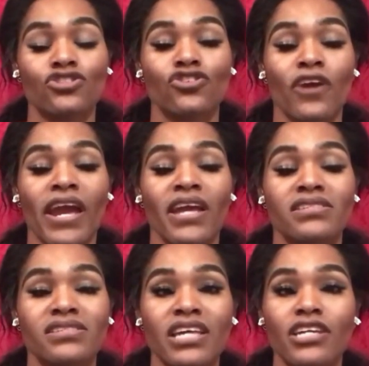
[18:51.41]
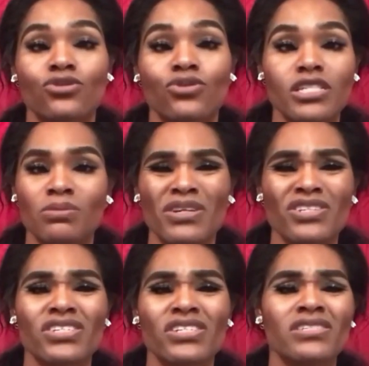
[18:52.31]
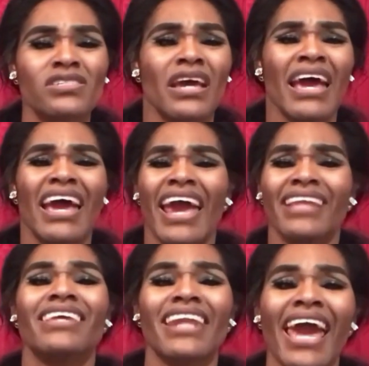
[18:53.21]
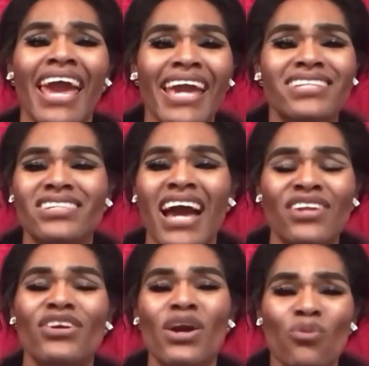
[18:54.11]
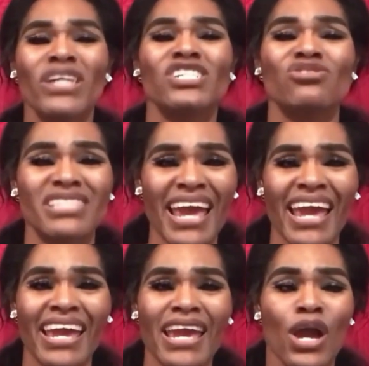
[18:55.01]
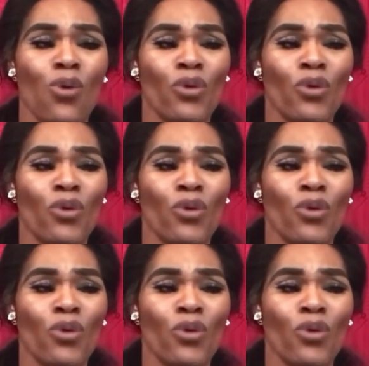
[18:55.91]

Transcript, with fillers: trans sexual experiences at that age, I don't care what you say.